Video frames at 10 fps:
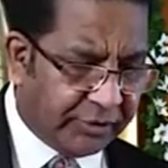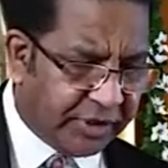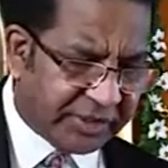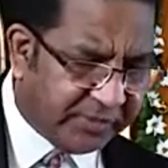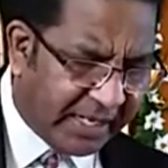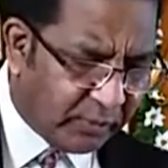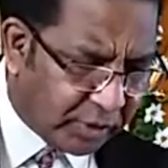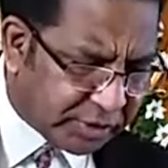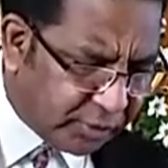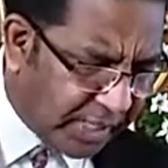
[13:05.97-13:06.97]
This man
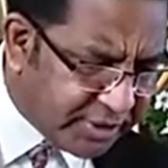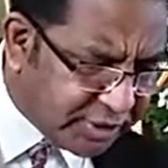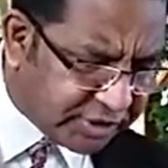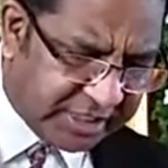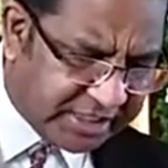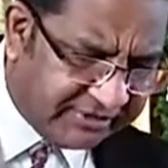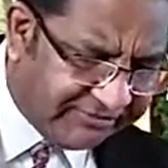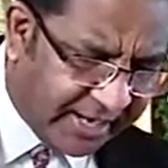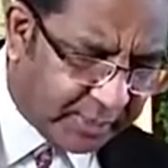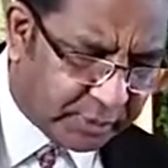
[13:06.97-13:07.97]
was righteous and
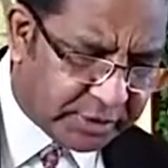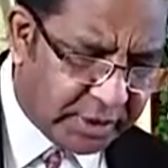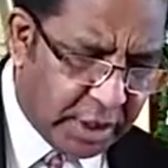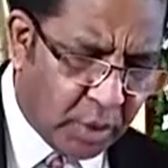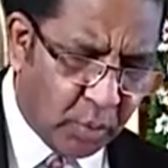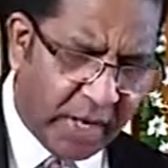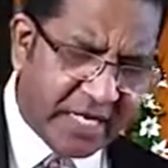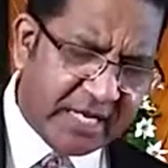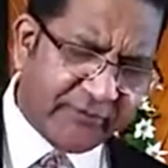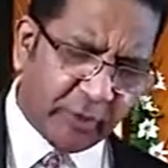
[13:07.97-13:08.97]
devout,
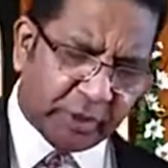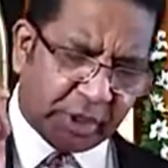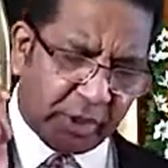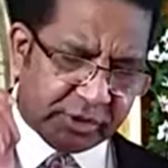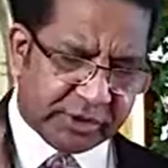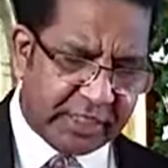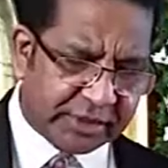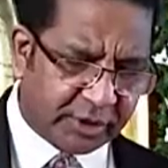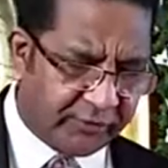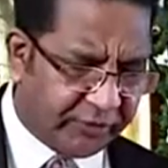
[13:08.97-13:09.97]
waiting for the
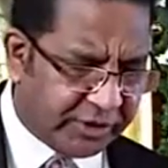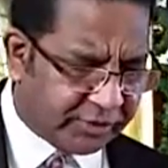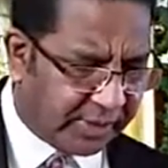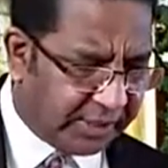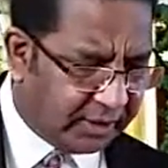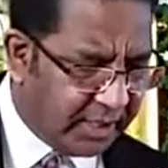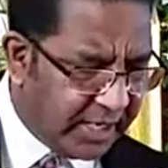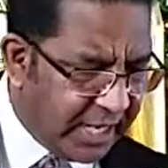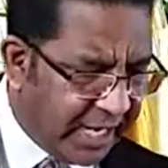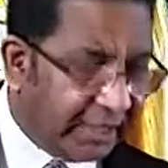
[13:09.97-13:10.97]
consolation of Israel,
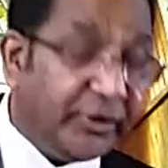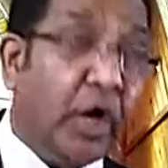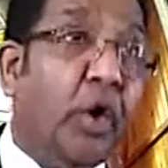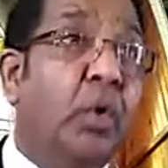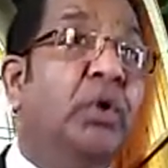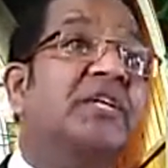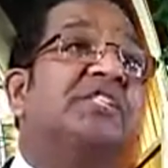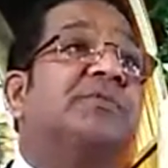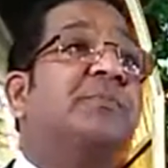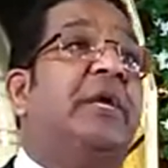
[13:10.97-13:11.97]
and the Holy
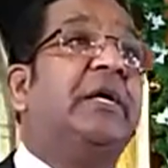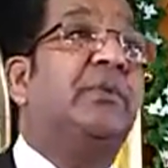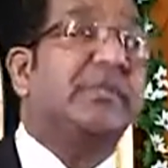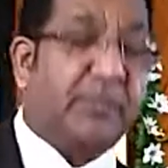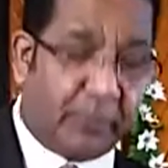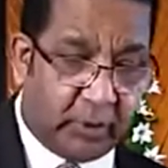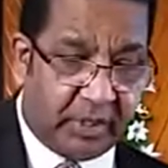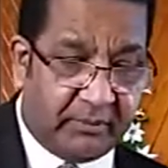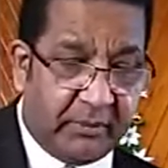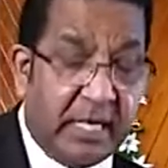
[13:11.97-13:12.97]
Spirit was
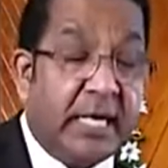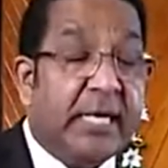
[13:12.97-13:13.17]
upon him.